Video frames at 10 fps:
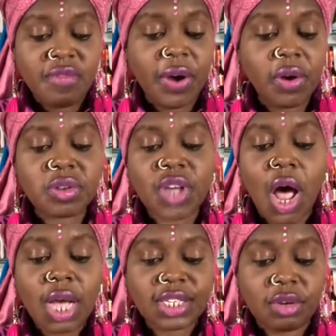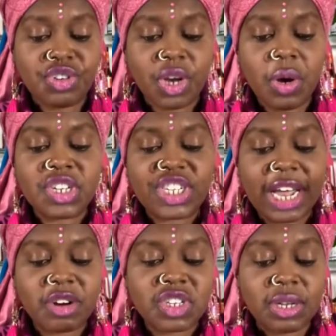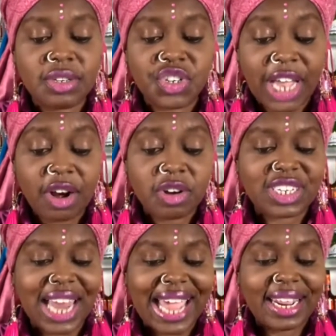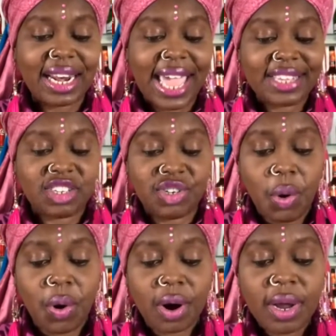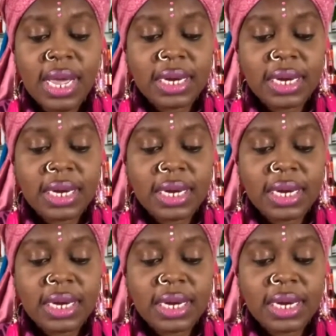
Photos also show a shattered sliding glass door,